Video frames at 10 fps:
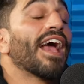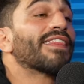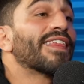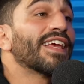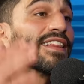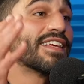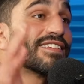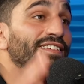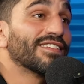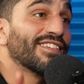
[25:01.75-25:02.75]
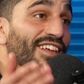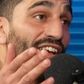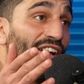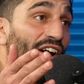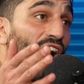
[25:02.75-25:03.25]
think this is
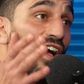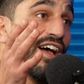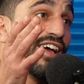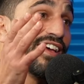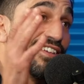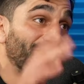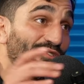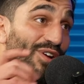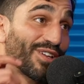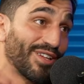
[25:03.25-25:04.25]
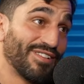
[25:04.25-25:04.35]
uh, his Strickland.